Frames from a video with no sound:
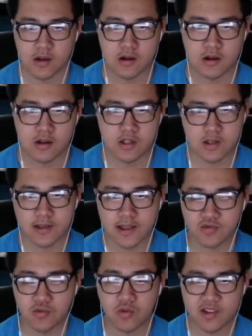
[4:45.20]
So
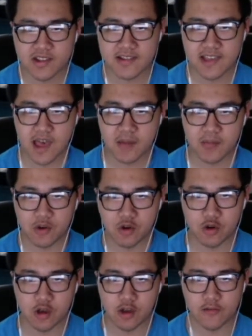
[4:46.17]
that's one
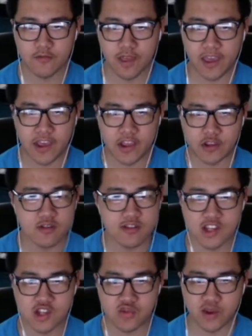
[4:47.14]
example of a
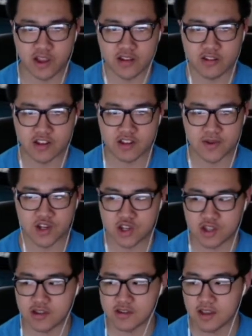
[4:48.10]
usage of regular
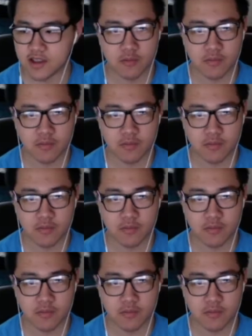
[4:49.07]
expressions,